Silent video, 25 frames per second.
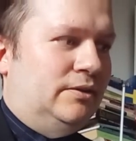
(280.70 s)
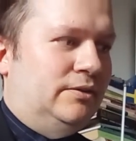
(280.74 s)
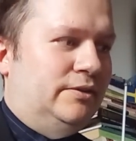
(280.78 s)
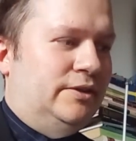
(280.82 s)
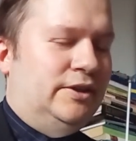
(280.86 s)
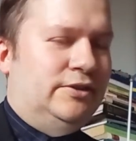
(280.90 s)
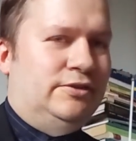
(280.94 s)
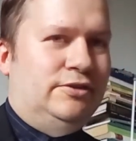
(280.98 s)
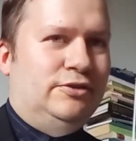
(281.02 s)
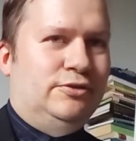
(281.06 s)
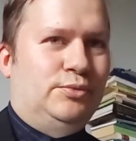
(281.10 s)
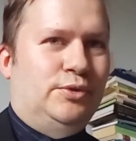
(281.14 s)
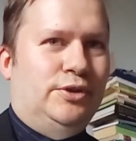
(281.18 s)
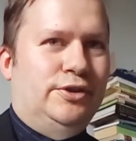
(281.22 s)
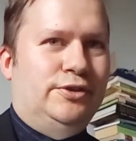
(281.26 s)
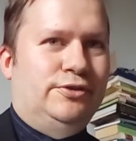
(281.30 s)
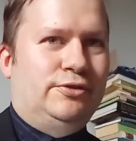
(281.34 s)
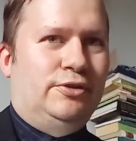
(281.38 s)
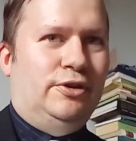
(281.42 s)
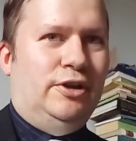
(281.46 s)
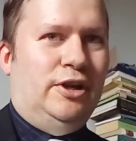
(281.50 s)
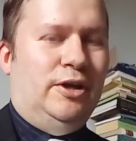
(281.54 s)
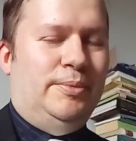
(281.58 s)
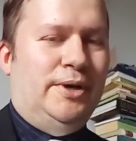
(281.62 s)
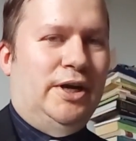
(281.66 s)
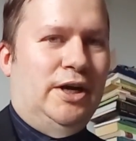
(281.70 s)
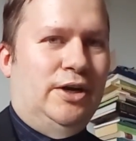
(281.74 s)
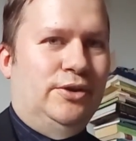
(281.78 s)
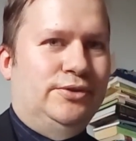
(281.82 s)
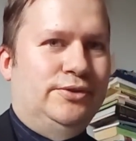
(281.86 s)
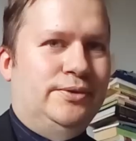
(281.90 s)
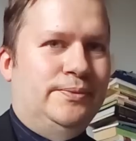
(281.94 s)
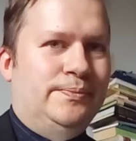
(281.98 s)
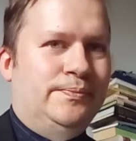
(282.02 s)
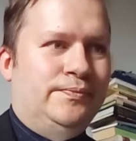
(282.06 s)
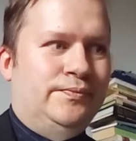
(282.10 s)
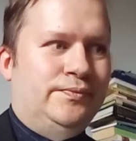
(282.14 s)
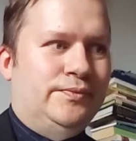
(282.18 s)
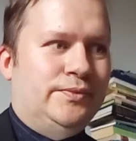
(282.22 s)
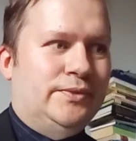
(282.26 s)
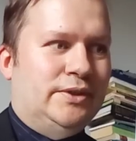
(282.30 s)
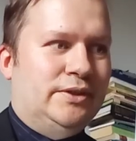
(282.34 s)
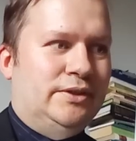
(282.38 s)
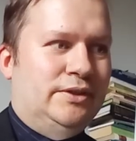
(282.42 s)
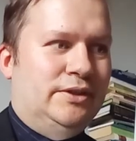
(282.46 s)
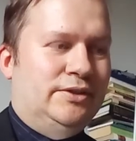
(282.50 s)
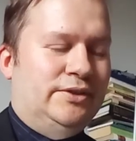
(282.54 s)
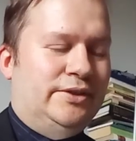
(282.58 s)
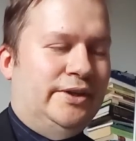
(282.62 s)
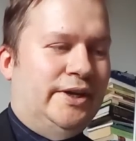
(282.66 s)
This is what it's all about.
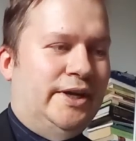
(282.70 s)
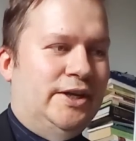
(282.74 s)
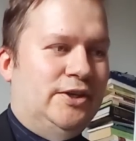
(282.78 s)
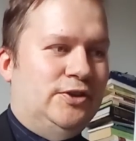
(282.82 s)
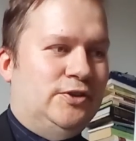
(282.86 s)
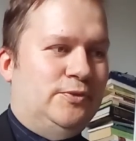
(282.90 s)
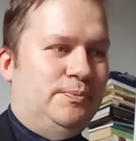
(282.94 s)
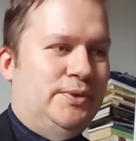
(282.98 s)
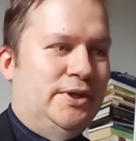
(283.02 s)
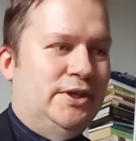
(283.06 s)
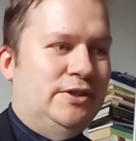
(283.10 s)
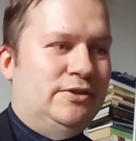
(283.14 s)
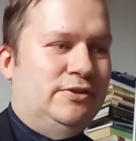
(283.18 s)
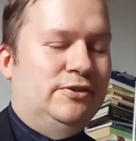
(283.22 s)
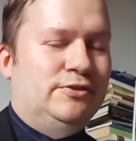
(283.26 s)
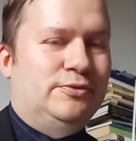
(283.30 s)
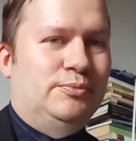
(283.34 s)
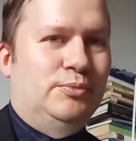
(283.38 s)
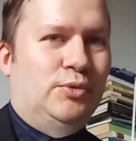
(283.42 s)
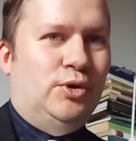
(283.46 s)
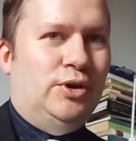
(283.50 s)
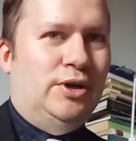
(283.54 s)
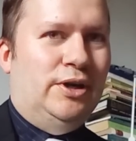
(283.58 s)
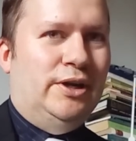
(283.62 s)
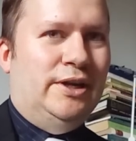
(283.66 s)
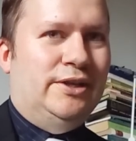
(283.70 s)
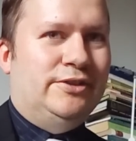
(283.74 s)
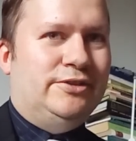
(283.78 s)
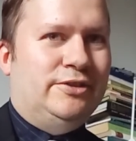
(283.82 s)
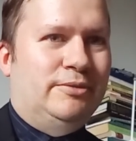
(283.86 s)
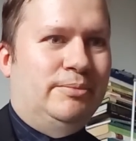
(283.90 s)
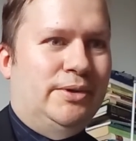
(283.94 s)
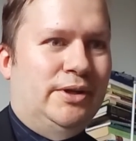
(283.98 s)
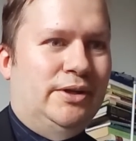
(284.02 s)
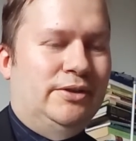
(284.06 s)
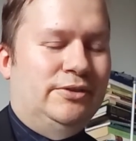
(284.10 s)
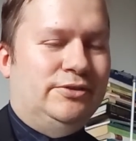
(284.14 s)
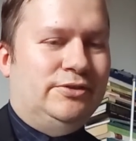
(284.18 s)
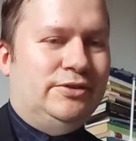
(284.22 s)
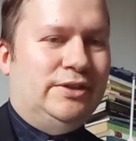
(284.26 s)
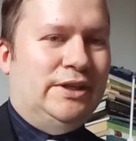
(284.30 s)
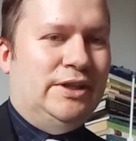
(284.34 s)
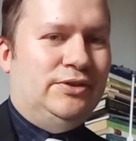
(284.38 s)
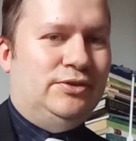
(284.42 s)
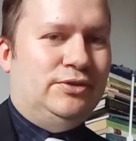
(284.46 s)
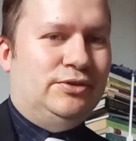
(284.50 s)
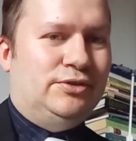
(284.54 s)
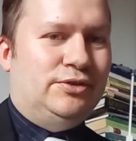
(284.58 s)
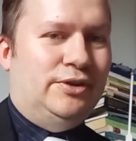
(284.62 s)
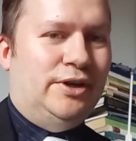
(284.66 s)
The entire speech is more or less
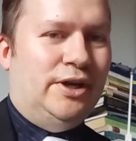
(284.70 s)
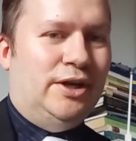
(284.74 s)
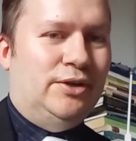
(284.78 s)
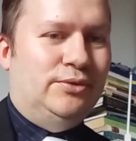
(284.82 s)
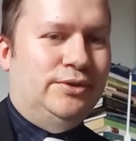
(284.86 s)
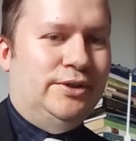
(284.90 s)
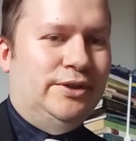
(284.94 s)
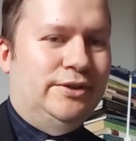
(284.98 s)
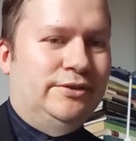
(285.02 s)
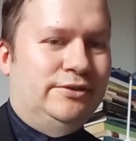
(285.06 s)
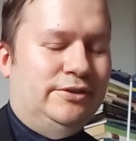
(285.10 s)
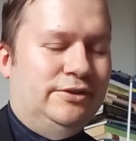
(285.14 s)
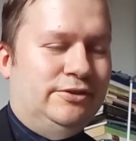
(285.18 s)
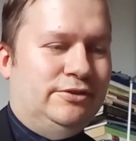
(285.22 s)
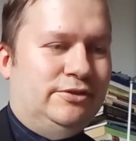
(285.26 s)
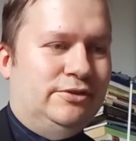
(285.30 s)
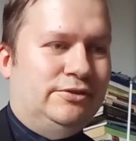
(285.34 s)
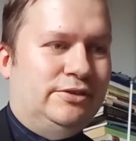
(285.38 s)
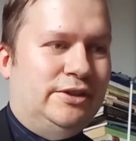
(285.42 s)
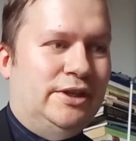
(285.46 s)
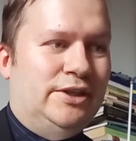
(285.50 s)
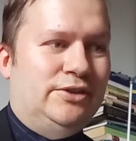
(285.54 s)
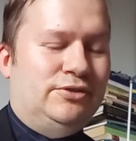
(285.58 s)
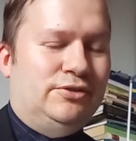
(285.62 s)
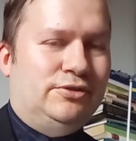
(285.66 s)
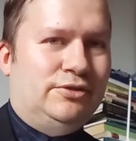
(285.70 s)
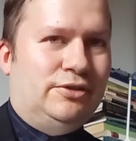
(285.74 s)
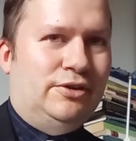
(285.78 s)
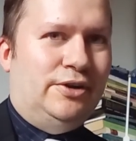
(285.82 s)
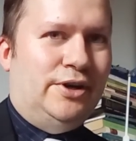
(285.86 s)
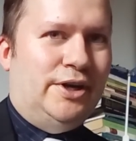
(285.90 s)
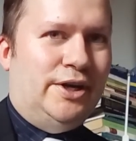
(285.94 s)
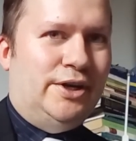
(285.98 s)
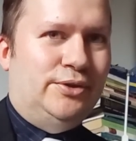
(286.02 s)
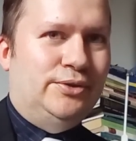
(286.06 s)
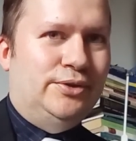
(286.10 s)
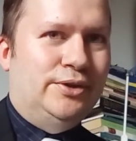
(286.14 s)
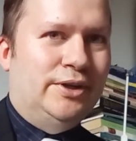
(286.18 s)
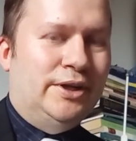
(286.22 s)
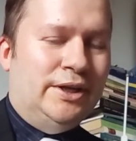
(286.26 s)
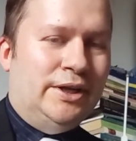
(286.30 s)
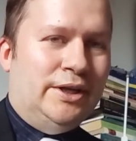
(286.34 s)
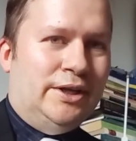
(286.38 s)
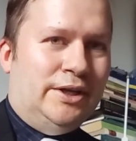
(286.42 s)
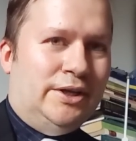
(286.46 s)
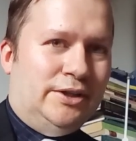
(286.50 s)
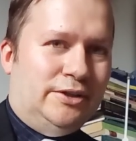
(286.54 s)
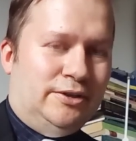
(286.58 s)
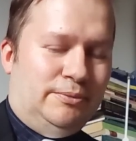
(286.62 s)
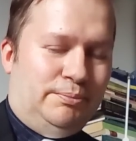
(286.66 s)
centers around this. It's centers around
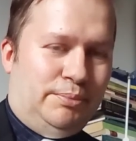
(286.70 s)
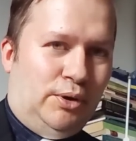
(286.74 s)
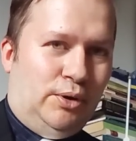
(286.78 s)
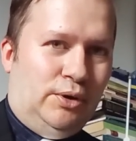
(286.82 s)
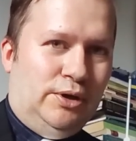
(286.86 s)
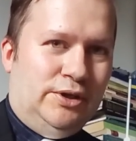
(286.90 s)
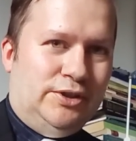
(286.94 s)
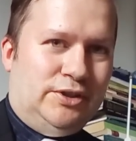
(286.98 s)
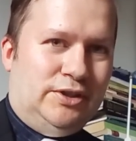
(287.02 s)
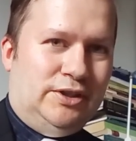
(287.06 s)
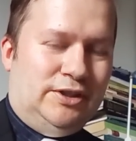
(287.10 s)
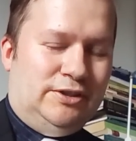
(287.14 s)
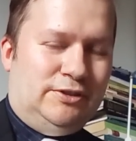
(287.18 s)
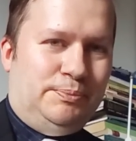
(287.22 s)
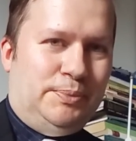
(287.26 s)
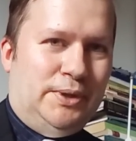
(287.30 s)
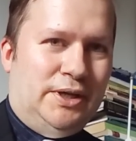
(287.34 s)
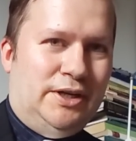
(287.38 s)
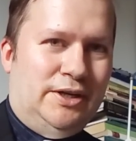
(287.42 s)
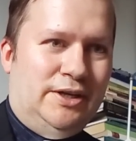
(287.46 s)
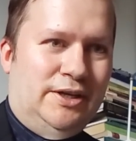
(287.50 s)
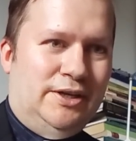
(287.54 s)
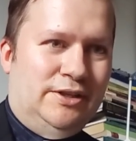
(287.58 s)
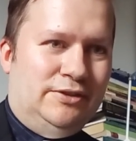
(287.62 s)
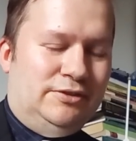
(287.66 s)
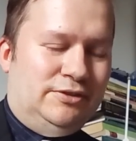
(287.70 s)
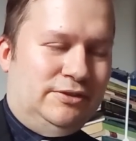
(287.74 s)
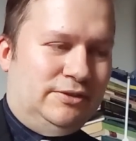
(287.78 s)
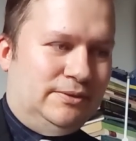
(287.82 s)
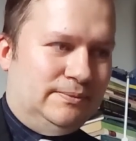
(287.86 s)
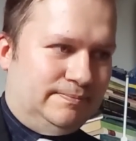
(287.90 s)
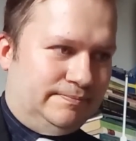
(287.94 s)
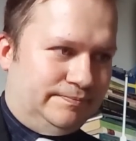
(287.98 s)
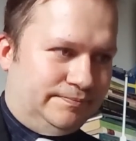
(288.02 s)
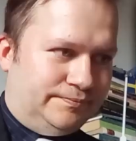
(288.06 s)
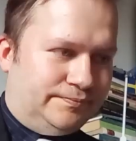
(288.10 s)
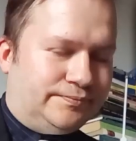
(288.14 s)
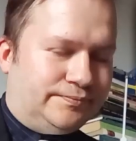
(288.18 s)
the Polish experience,